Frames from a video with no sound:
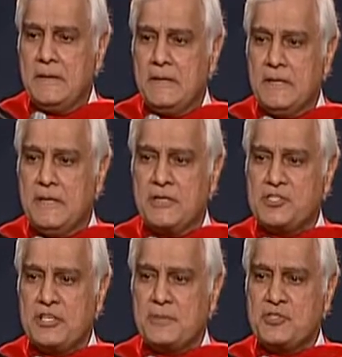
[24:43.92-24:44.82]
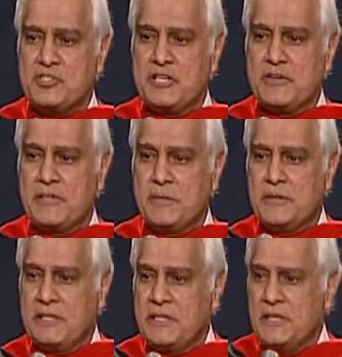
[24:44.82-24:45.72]
He just kept staring at
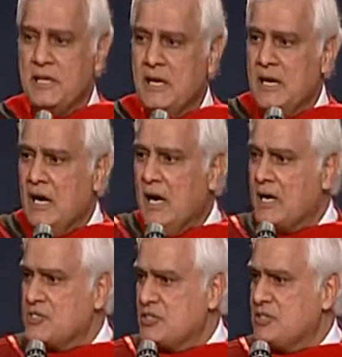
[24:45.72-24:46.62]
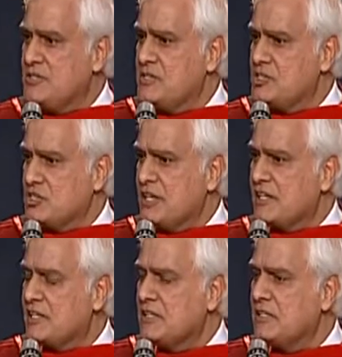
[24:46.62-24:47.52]
me. I said,
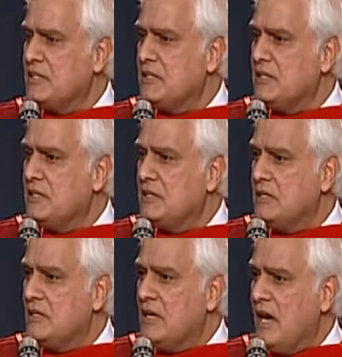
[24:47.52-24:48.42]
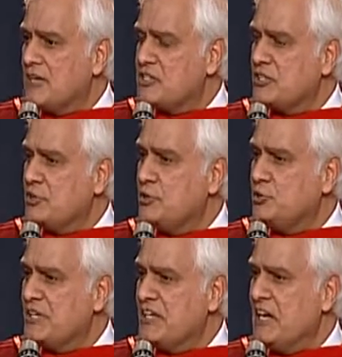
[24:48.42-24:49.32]
Sheikh, until
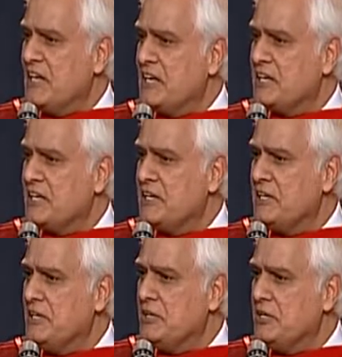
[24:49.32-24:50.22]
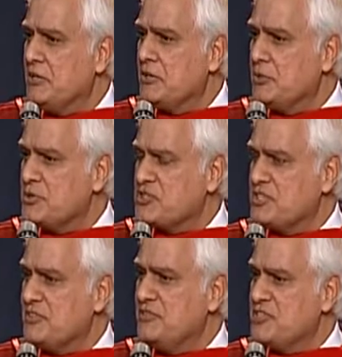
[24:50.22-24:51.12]
you and I
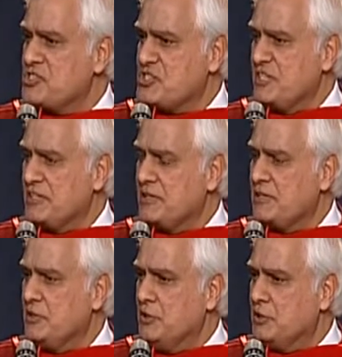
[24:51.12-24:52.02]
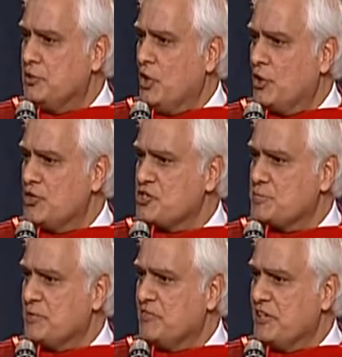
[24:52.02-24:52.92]
received the Son, God has
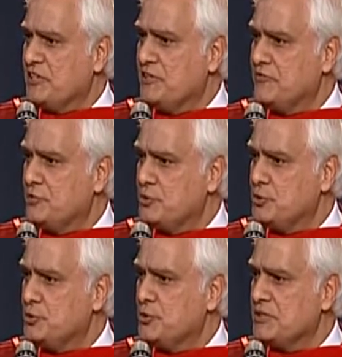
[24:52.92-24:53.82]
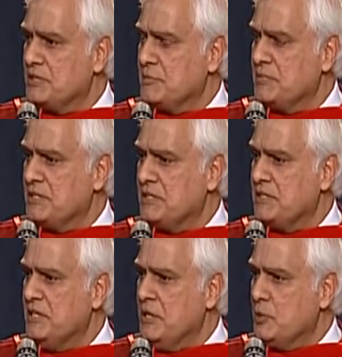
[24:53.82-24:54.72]
provided for you and
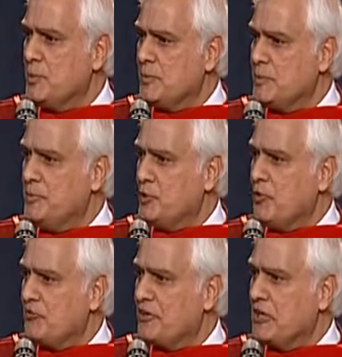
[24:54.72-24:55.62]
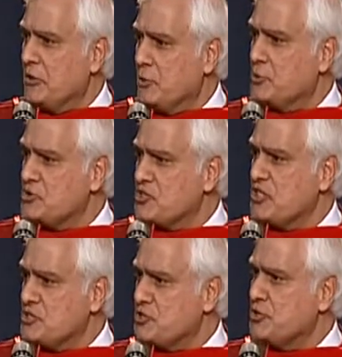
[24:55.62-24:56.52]
me. We will be offering our own
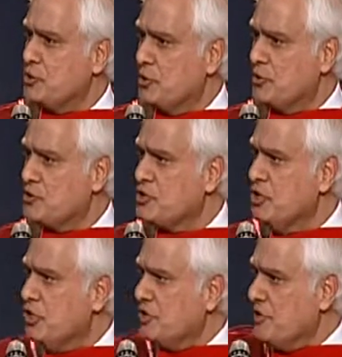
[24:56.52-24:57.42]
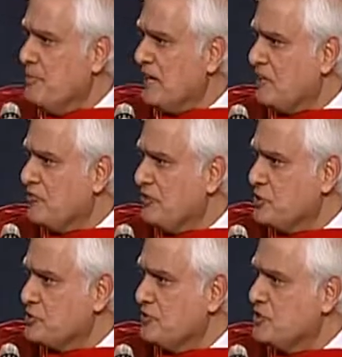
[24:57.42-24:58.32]
sons and daughters on the
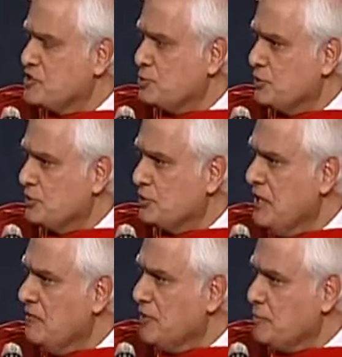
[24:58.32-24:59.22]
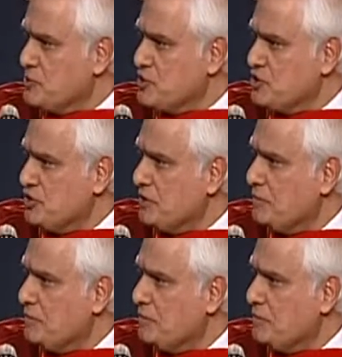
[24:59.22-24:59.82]
battlefields of this world for position,